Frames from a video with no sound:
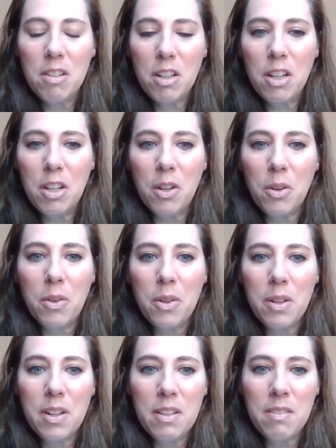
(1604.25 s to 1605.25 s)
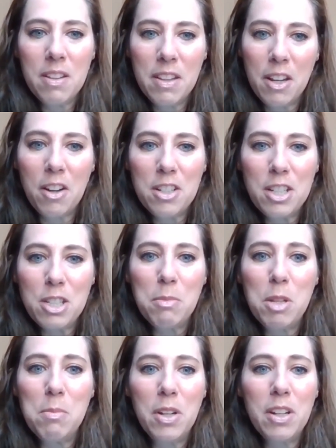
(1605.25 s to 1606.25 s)
in the autism
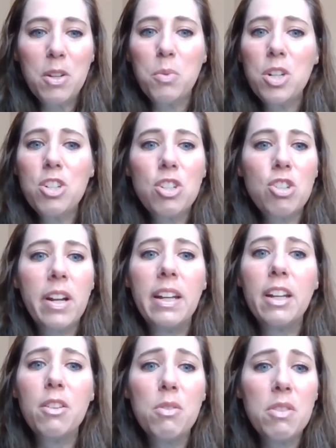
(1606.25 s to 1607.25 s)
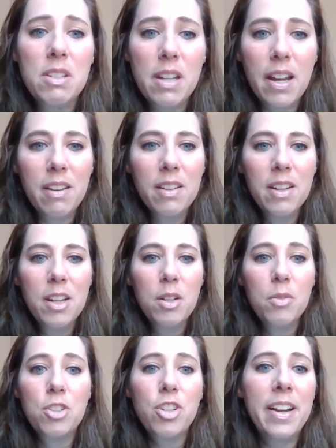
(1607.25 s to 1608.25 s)
community, that we're just trying to get through the day.
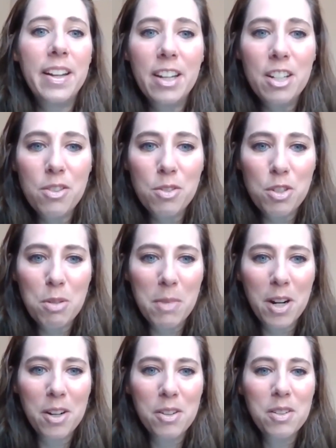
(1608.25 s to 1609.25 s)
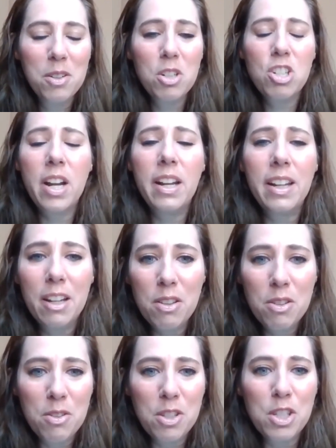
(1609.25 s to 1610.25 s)
We're trying to get through tomorrow. We're trying to get
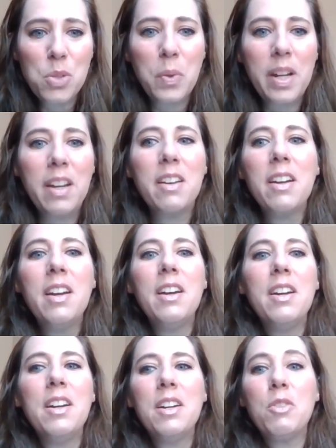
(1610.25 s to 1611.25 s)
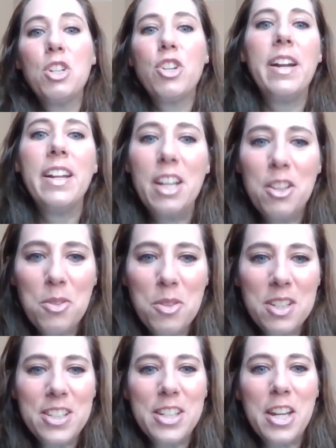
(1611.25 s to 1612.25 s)
through this week. We're trying to get through
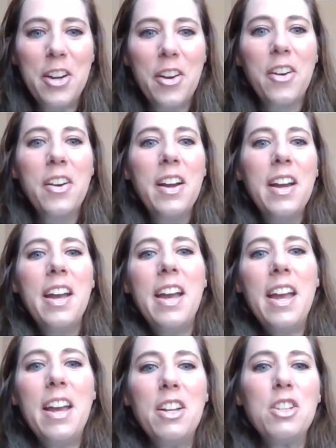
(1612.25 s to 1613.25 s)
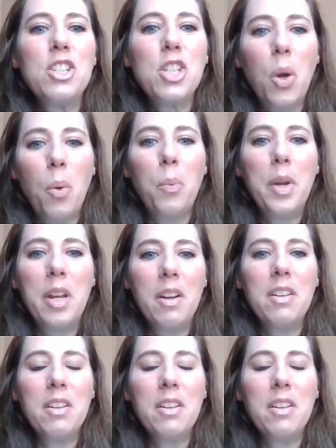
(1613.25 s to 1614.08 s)
this year. And so we,